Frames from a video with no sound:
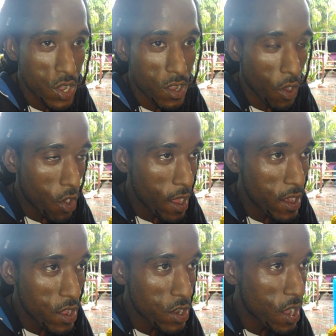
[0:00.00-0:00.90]
Go on
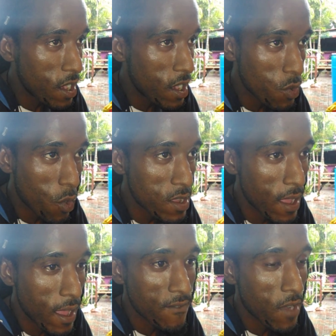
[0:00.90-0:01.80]
nature and let's watch your
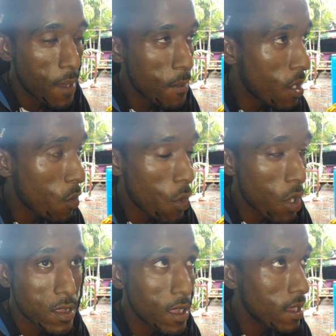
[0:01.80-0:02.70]
environment and watch
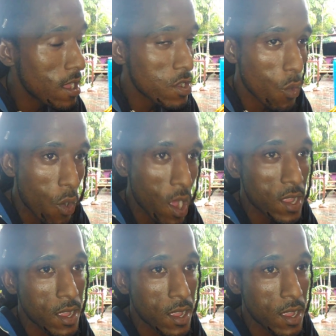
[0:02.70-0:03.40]
it. Let's watch it.